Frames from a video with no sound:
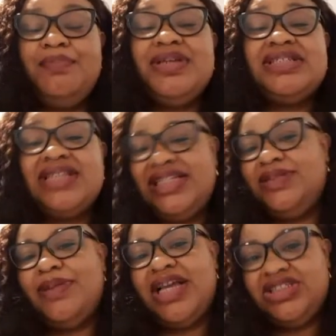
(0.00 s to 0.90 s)

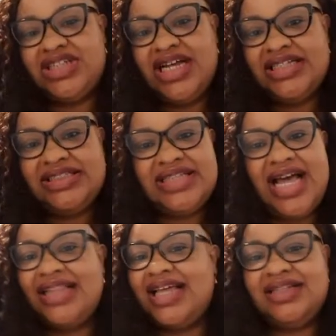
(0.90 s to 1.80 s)
business by chance,
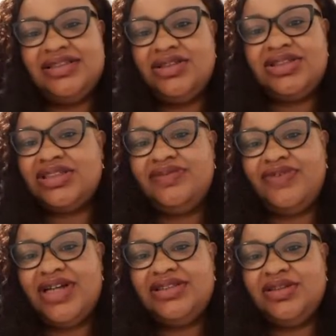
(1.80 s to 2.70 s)
and that is not
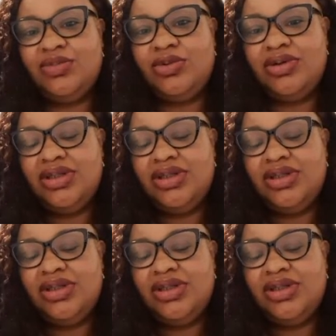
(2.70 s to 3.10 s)
advisable.